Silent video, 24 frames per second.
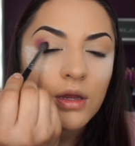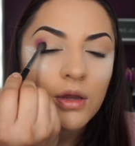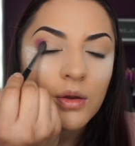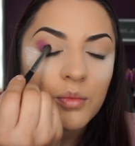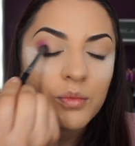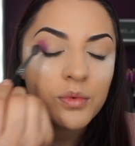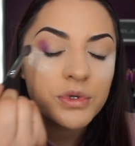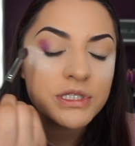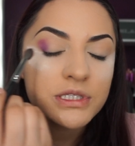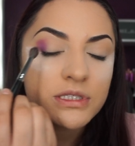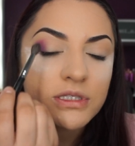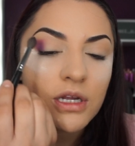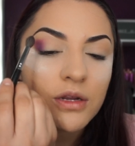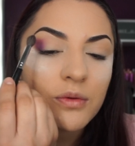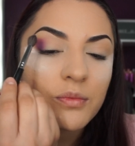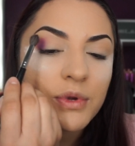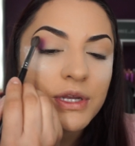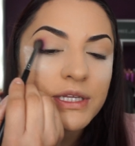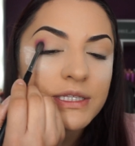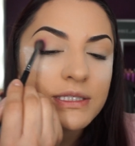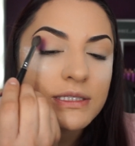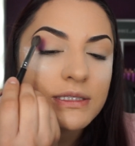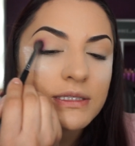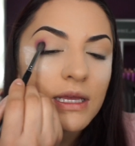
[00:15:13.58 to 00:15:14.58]
we start
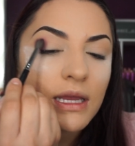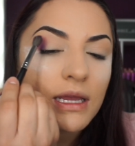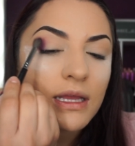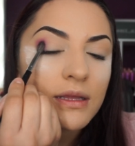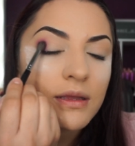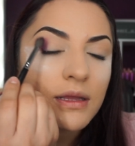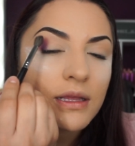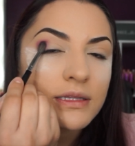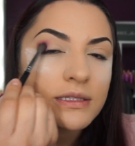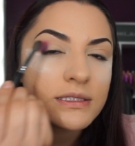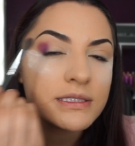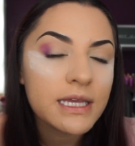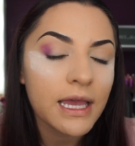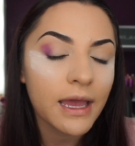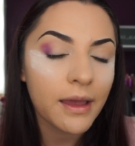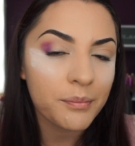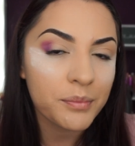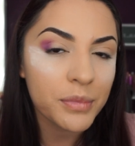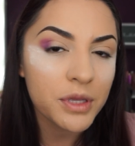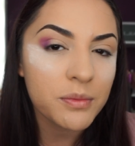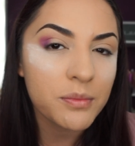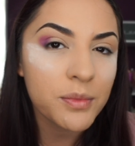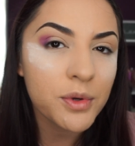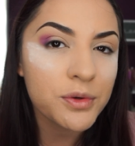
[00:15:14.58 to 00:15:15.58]
with
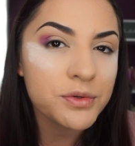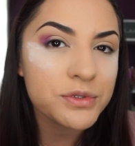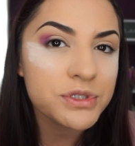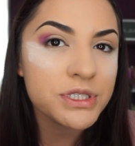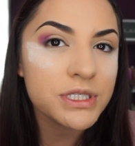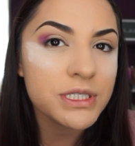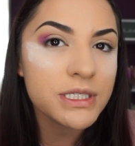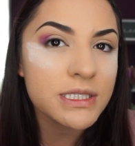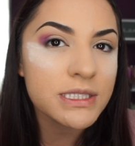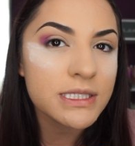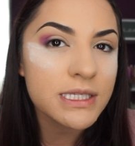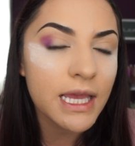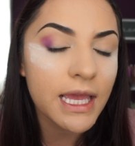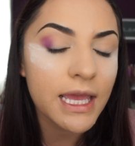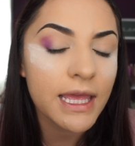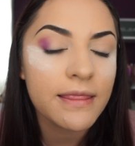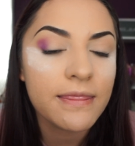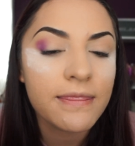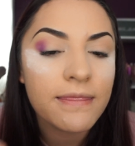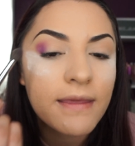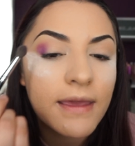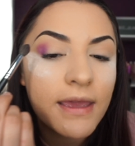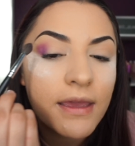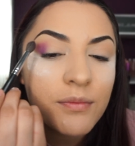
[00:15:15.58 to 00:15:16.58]
tapping motions
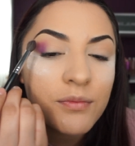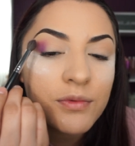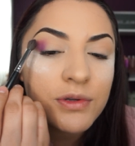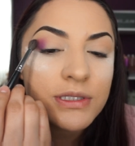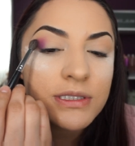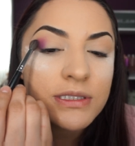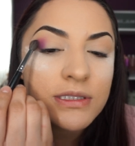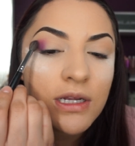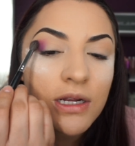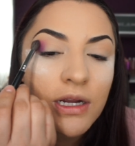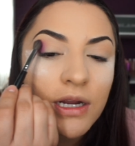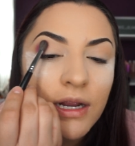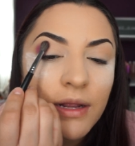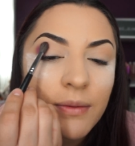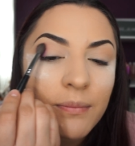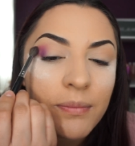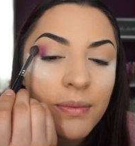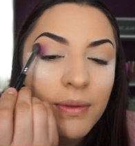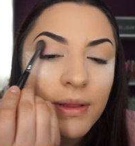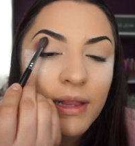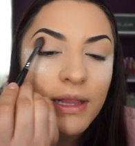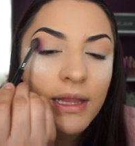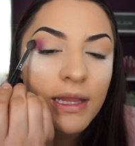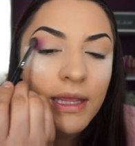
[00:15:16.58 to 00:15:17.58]
and then we start
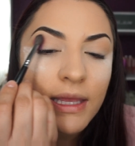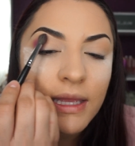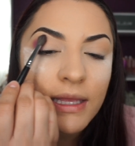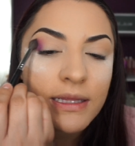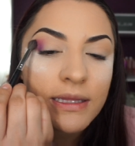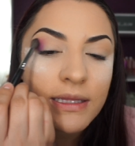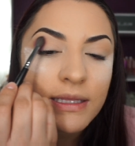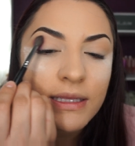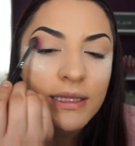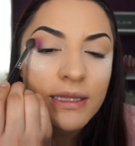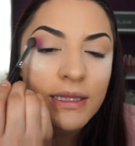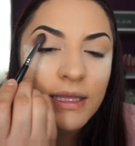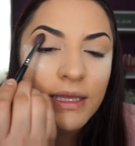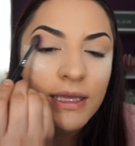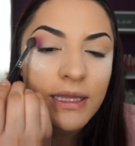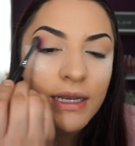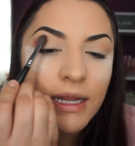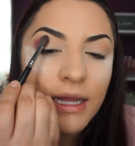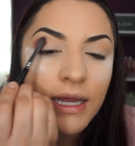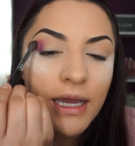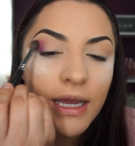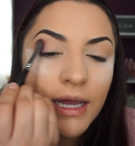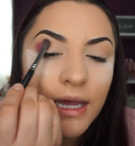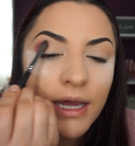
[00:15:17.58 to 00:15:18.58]
blending
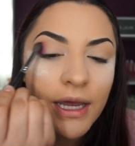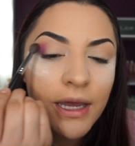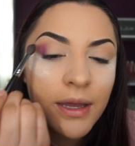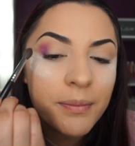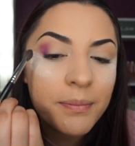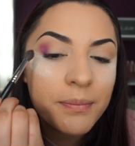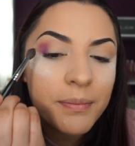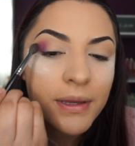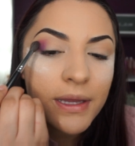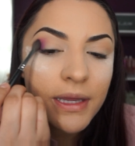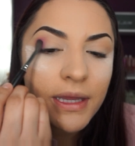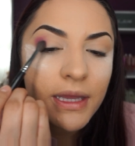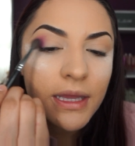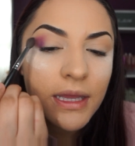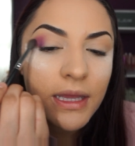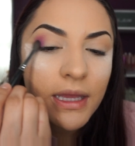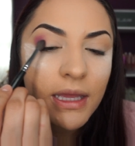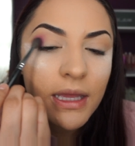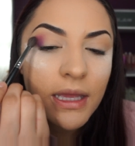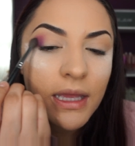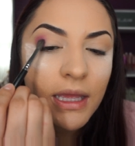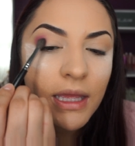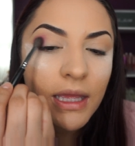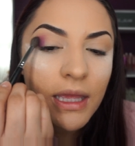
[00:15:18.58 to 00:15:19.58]
it up
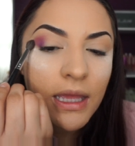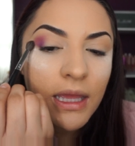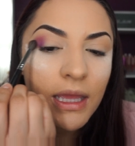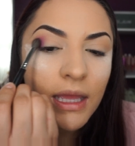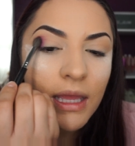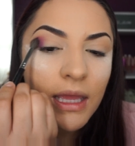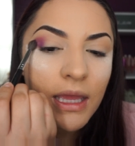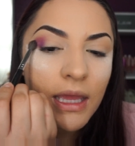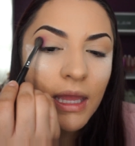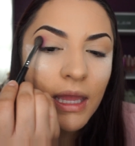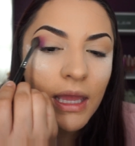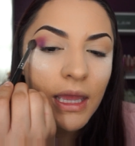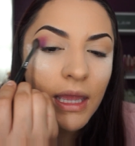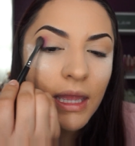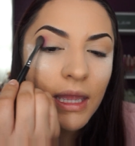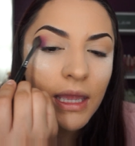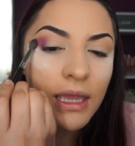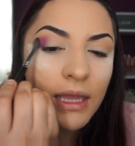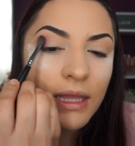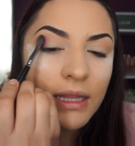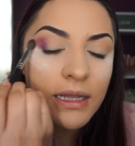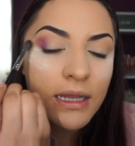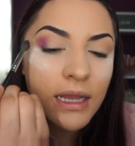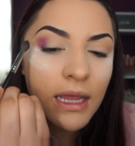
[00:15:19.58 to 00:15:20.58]

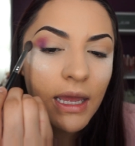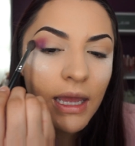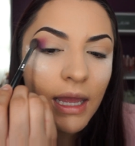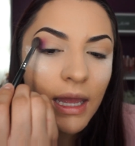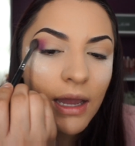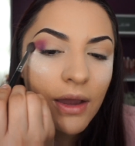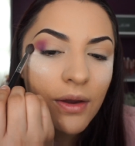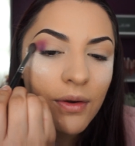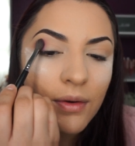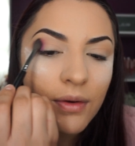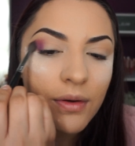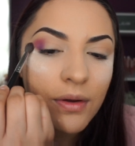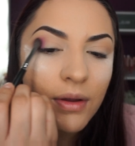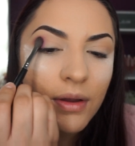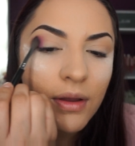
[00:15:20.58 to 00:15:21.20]
and out.